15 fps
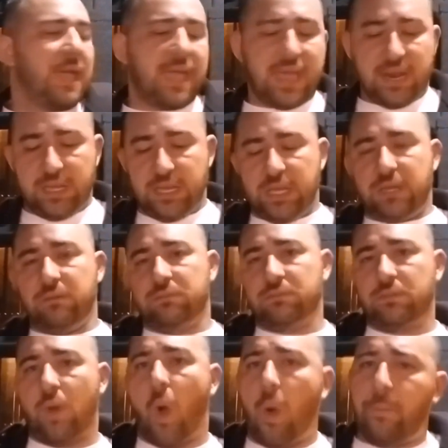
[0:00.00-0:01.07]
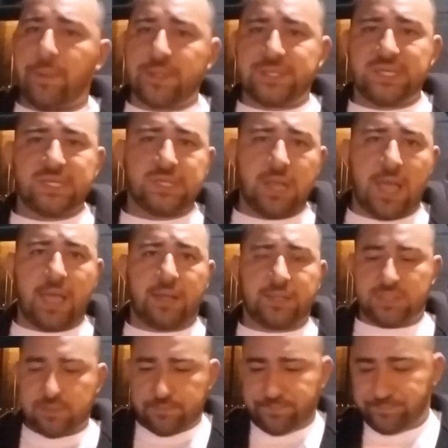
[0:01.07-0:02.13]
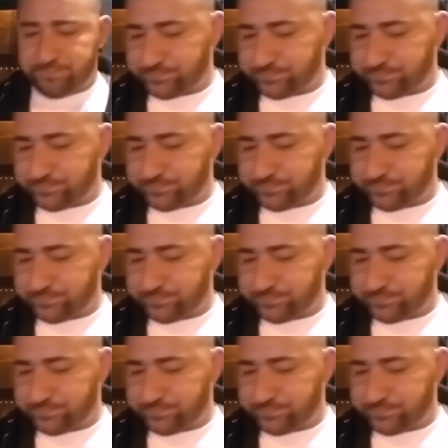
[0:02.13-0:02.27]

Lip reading: and he opens his legs.